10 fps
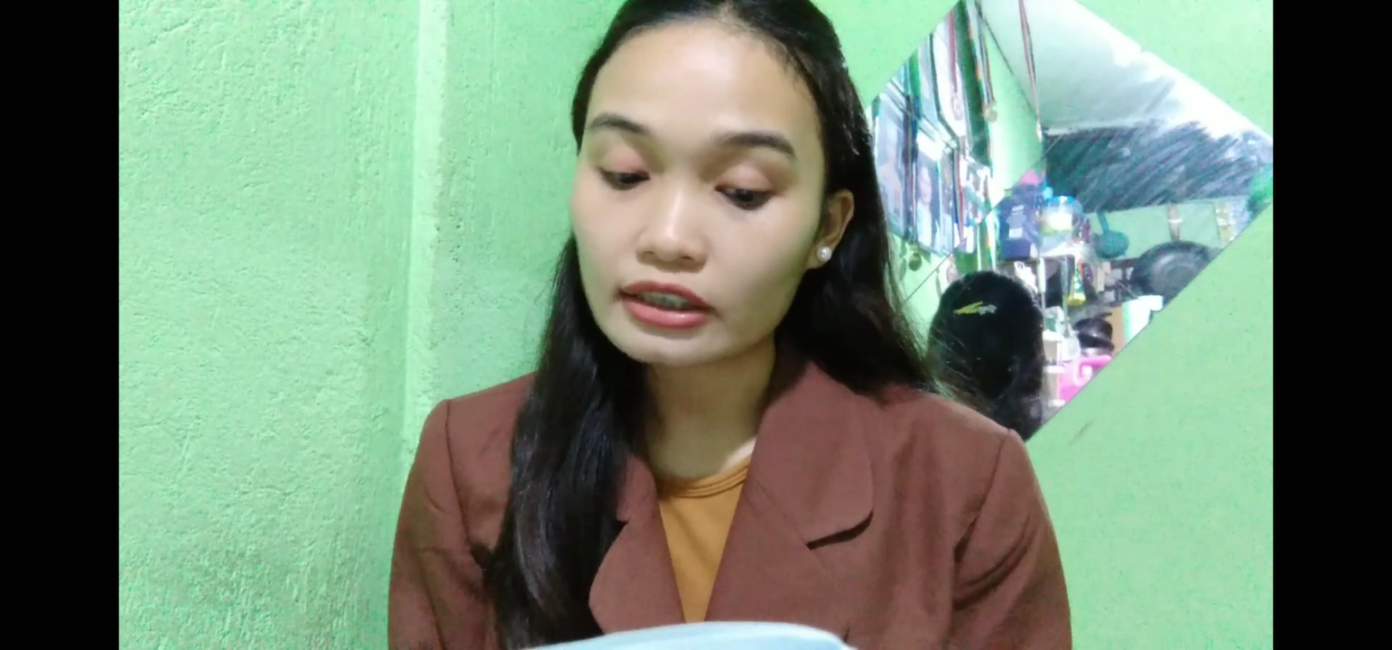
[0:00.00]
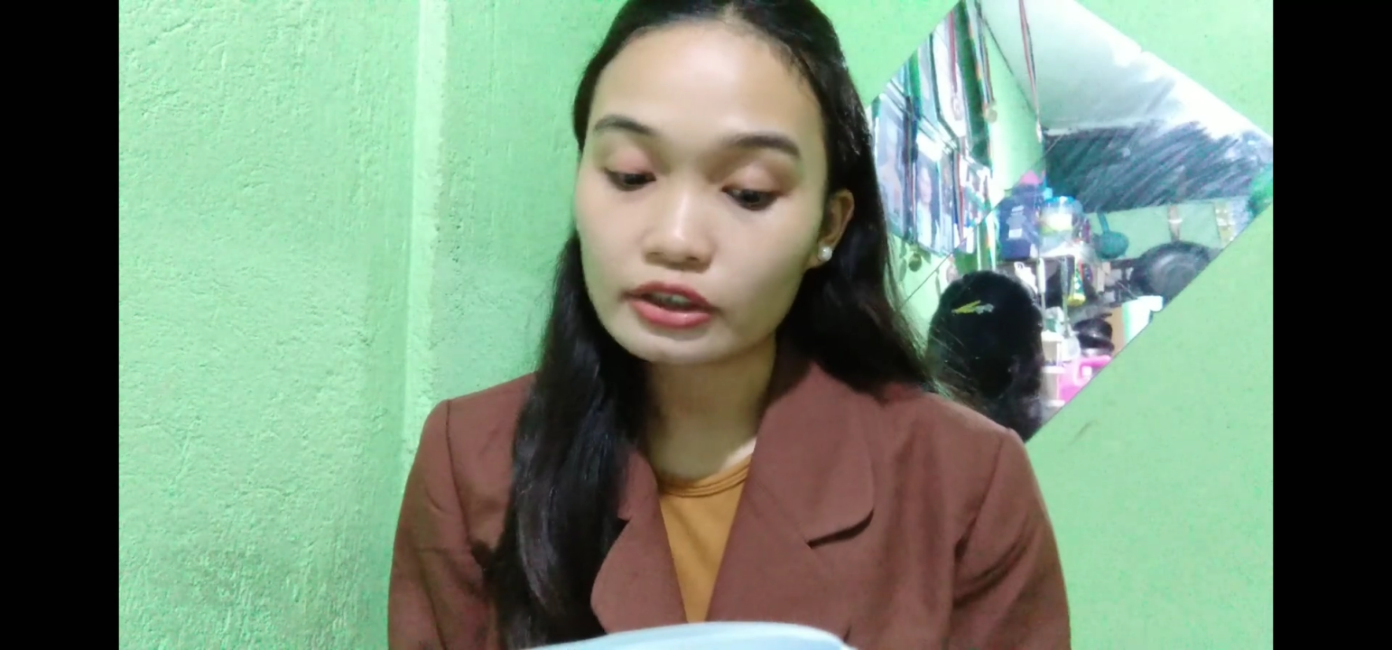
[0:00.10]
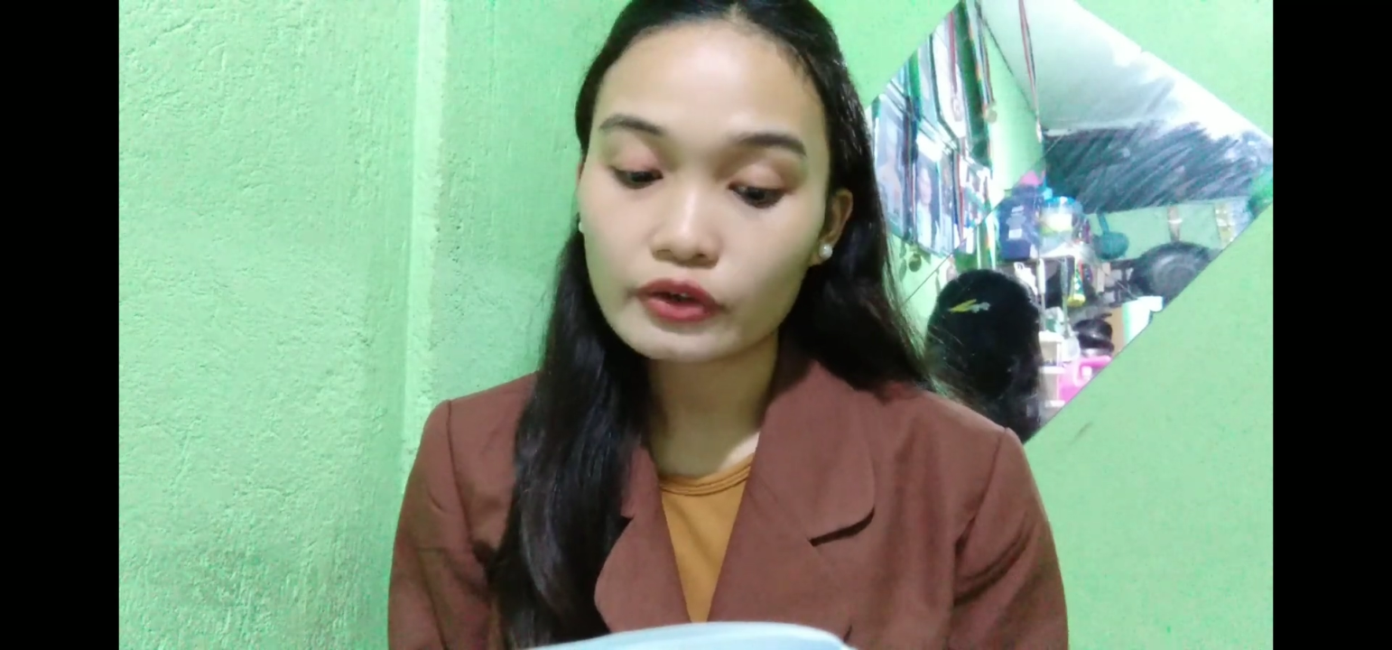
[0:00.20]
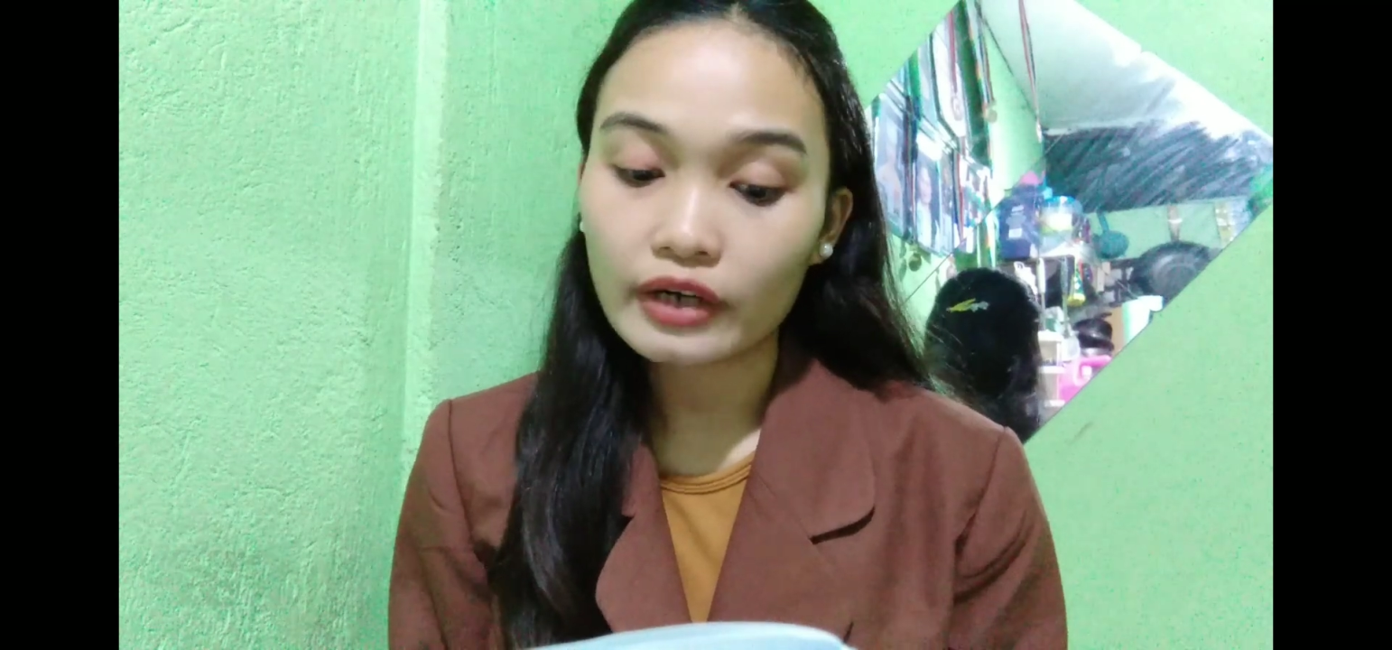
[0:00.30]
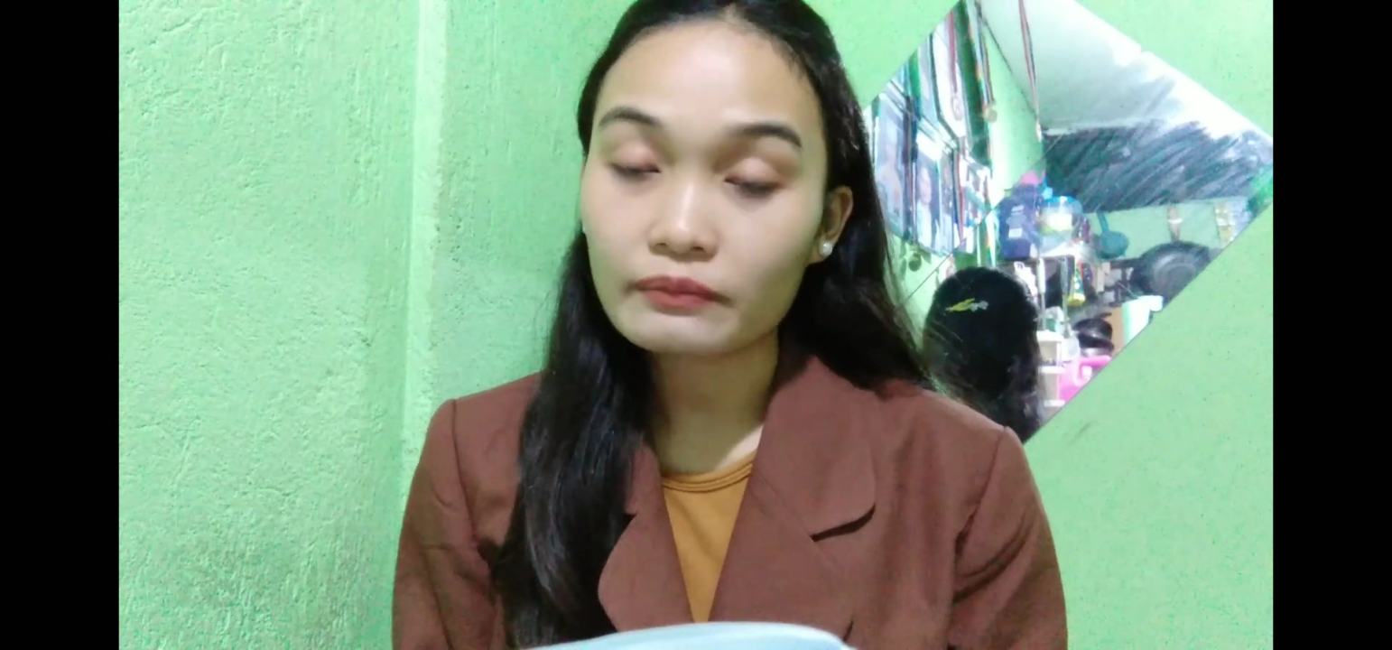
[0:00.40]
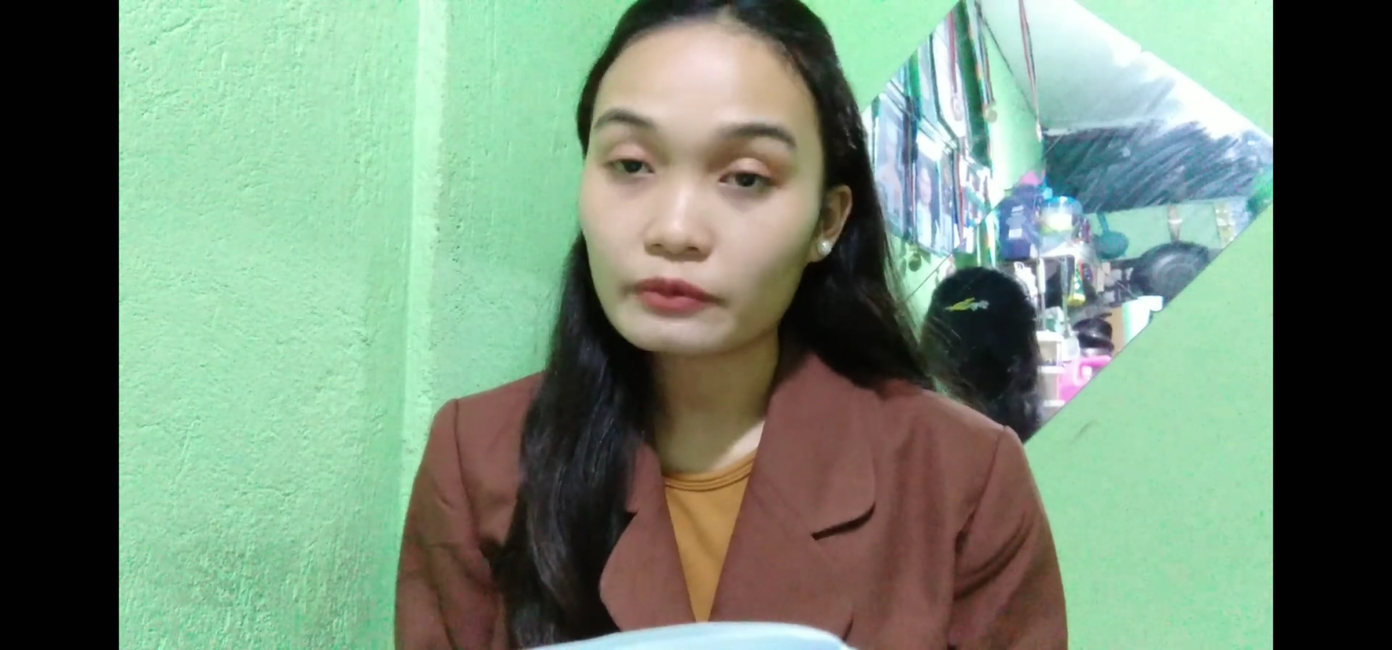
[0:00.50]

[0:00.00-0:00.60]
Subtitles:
and crime